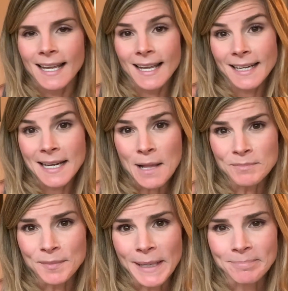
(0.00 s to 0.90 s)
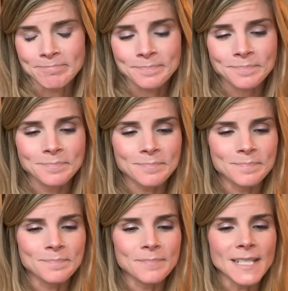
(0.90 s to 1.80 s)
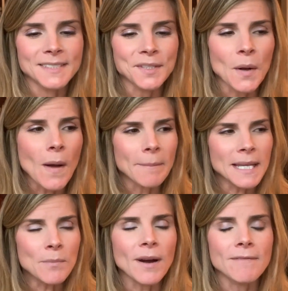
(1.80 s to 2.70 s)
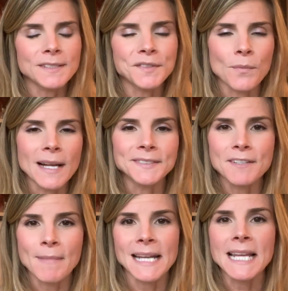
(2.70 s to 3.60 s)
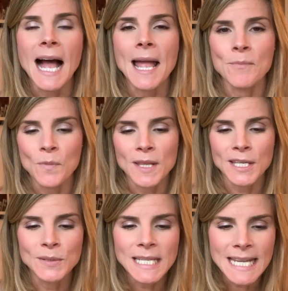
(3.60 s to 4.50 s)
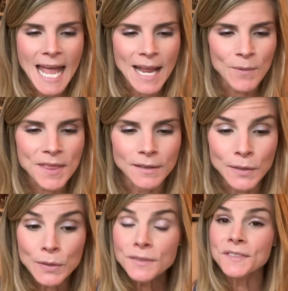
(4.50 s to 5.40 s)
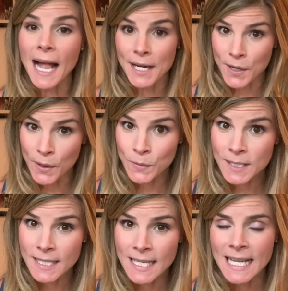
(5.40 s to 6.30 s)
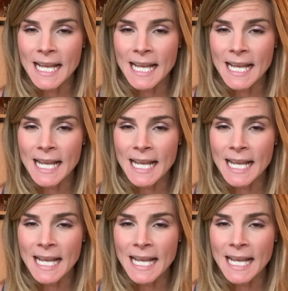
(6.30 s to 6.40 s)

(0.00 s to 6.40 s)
And it helps me. So I'm going to preface the rest of my time with you today with a little side note.